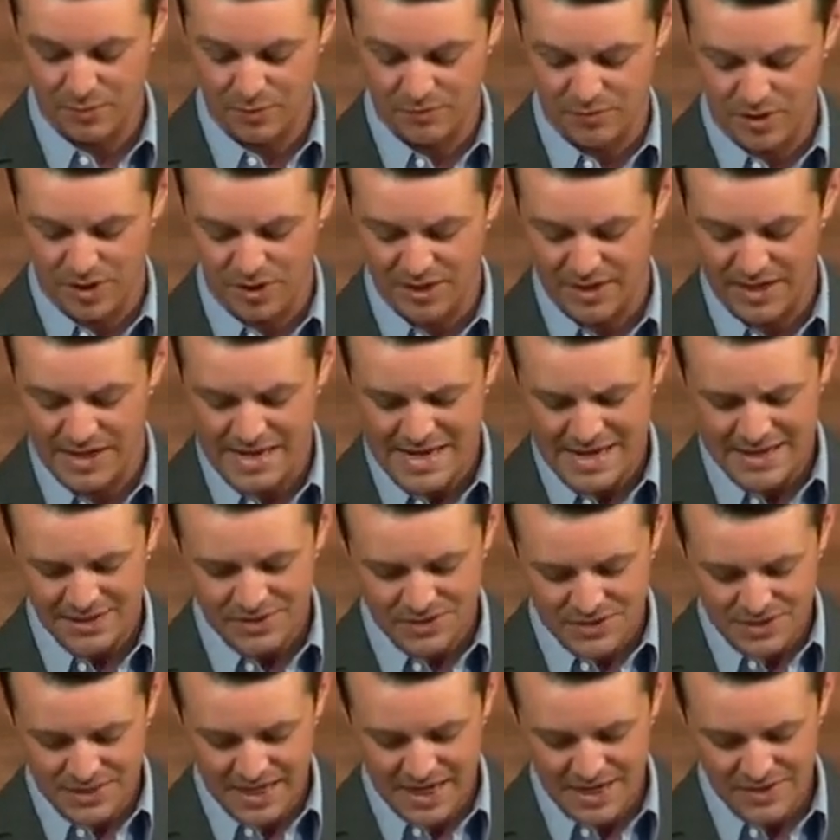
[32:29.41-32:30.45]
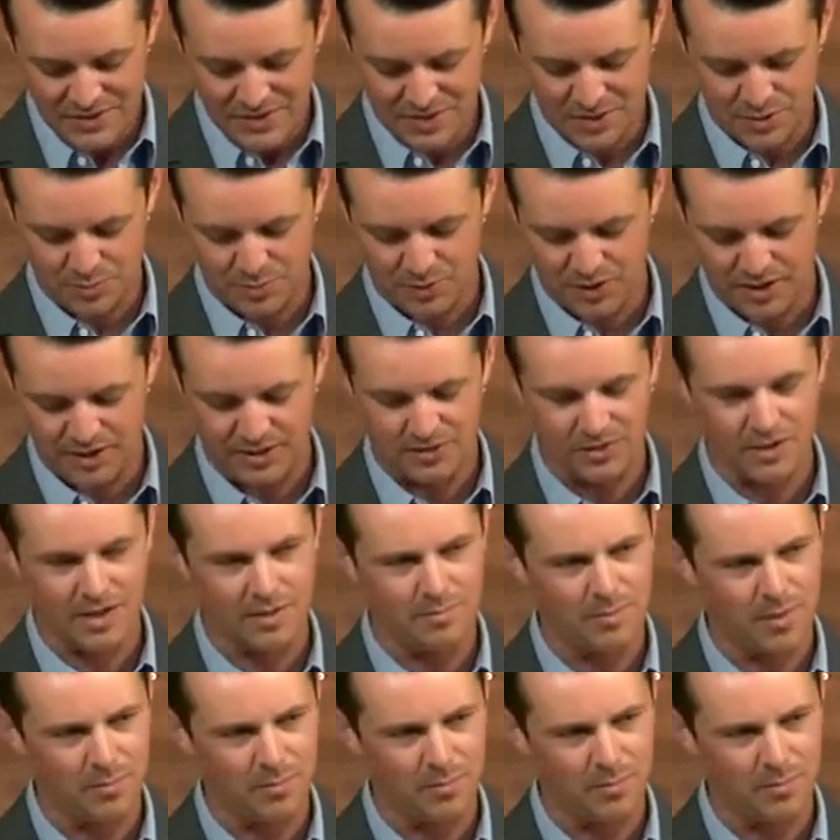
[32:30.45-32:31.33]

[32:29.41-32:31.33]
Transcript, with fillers: we've already seen this pretty clear,